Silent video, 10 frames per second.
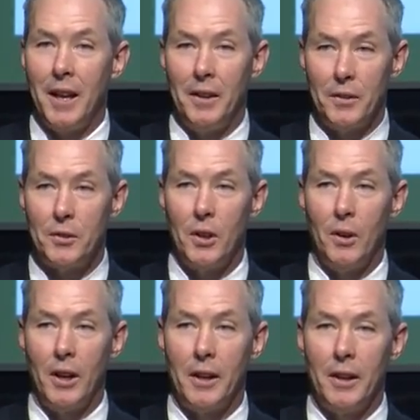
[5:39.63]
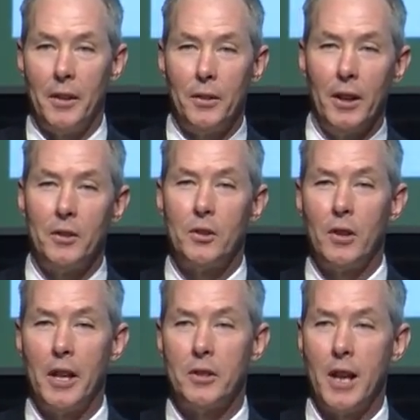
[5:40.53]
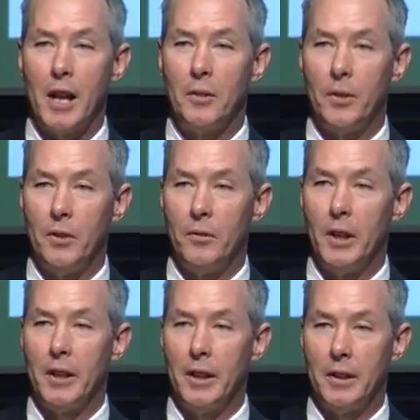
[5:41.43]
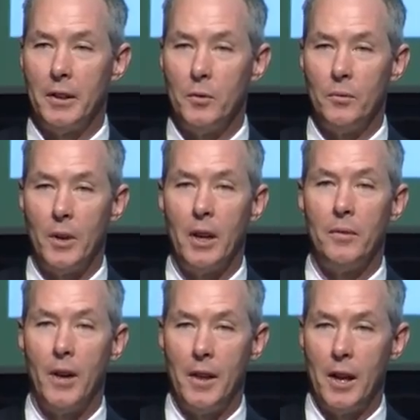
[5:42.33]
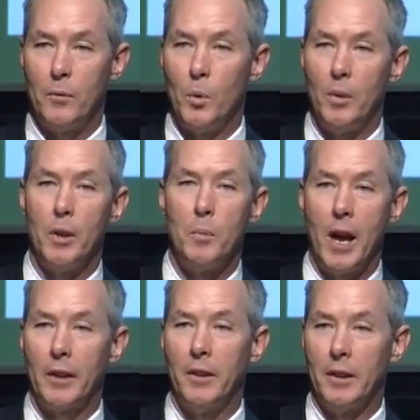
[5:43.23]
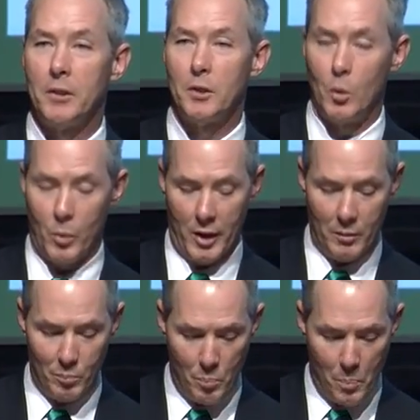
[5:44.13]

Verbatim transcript: And so I, I think Trey Shackelford and Ricky can verify that for me. They're back there somewhere.